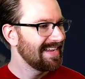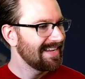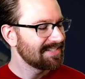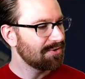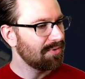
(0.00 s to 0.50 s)

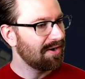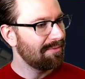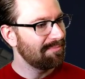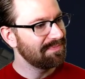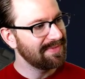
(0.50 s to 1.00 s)
So
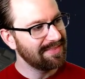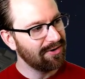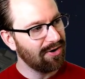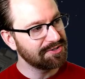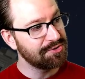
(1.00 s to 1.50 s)
um, there
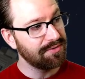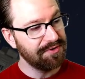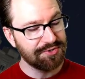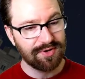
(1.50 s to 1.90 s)
are two official